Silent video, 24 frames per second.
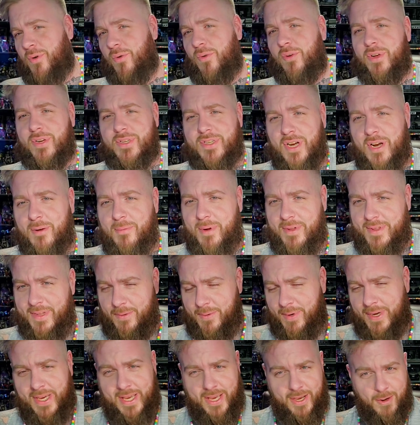cooler to talk about that
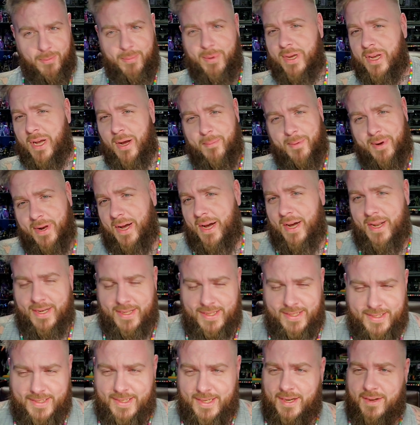week, he'll be coming on
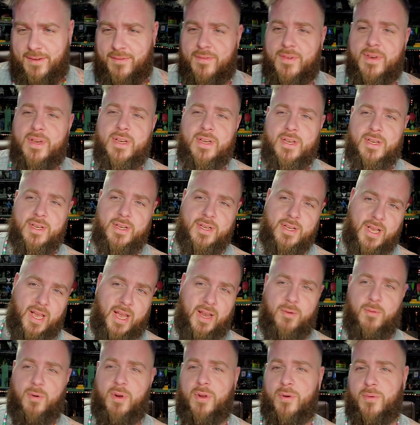instead of
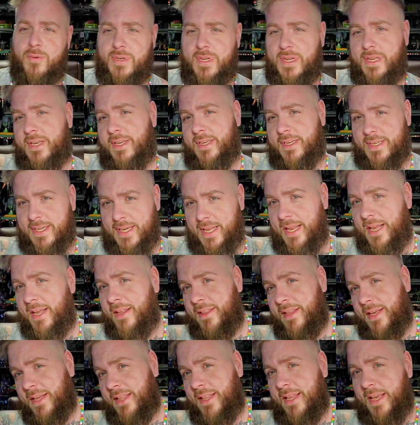anyone who didn't get
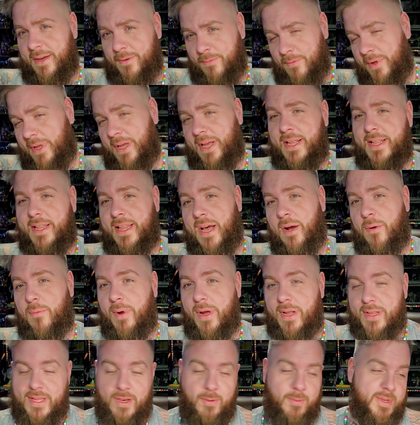anything in that
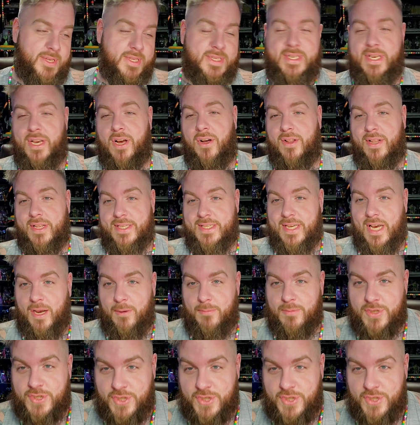week that we see all the time.